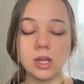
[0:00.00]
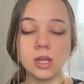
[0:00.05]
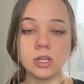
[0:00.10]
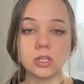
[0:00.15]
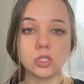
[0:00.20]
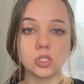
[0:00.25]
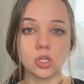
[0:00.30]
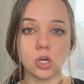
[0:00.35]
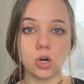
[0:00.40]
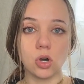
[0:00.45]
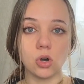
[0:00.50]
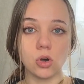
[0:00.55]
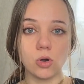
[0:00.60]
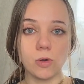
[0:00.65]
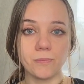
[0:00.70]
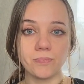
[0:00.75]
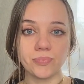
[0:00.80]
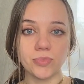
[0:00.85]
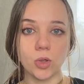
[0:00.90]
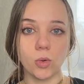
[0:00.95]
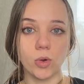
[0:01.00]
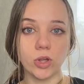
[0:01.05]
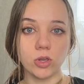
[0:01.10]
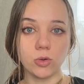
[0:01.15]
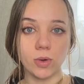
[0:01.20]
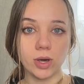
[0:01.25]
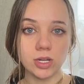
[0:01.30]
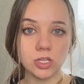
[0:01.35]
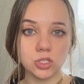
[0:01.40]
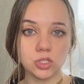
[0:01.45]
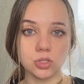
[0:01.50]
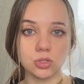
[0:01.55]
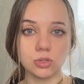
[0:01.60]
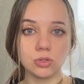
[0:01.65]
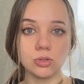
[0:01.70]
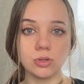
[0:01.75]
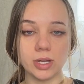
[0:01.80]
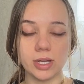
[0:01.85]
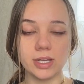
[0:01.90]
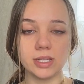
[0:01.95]
So what you want to
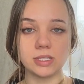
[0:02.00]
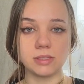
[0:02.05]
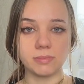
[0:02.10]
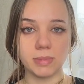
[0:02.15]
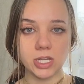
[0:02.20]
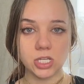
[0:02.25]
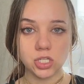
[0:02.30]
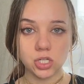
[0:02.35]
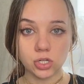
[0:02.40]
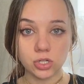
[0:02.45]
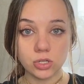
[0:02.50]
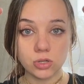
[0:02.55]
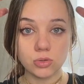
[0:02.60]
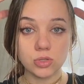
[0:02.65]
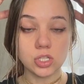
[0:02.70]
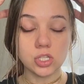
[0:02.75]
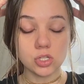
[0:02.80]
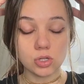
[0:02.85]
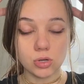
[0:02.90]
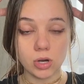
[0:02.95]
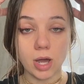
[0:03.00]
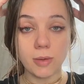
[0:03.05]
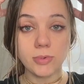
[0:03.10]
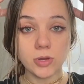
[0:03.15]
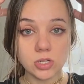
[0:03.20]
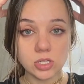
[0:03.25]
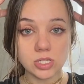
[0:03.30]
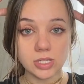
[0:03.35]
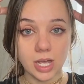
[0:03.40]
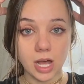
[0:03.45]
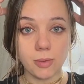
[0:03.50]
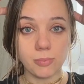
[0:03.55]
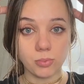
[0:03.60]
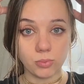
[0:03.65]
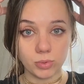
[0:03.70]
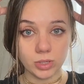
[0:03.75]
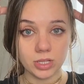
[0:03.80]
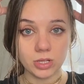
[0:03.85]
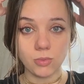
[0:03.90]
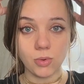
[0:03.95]
do is make sure you scrub your scalp
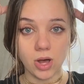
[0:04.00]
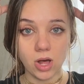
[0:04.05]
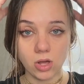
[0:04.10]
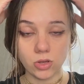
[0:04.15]
really well.